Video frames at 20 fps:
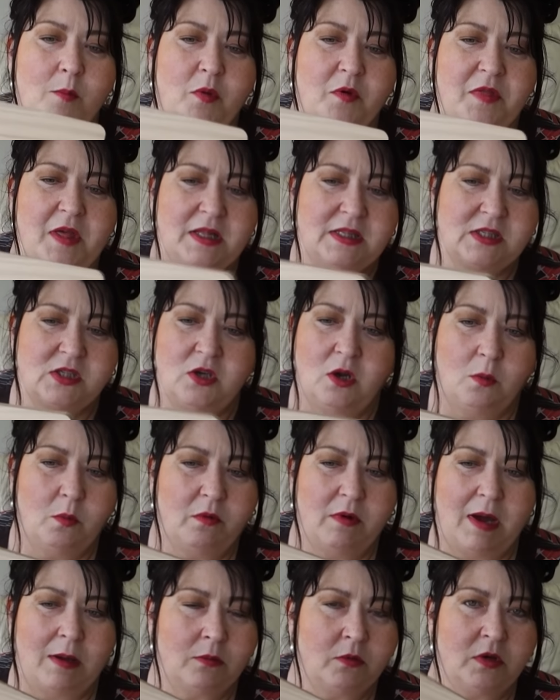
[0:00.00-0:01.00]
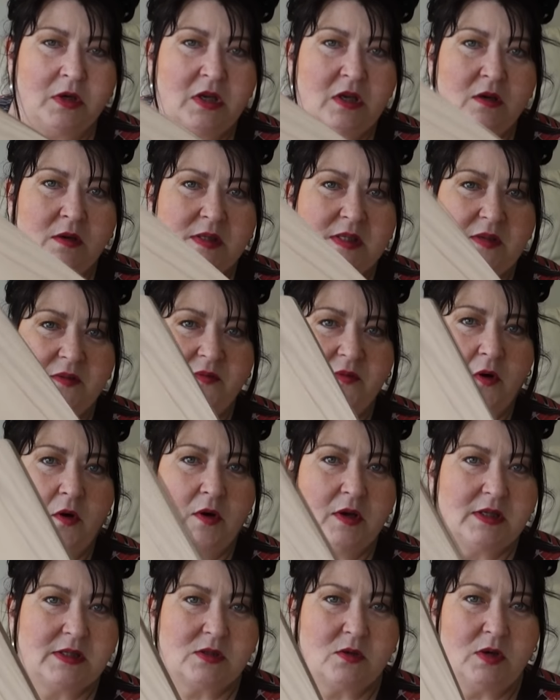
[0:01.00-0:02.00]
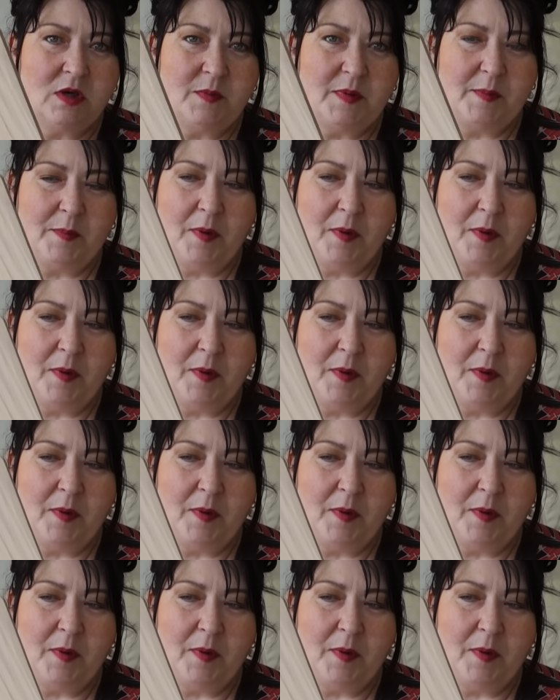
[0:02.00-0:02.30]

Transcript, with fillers: But that's not where I'm going to use it for. It's going to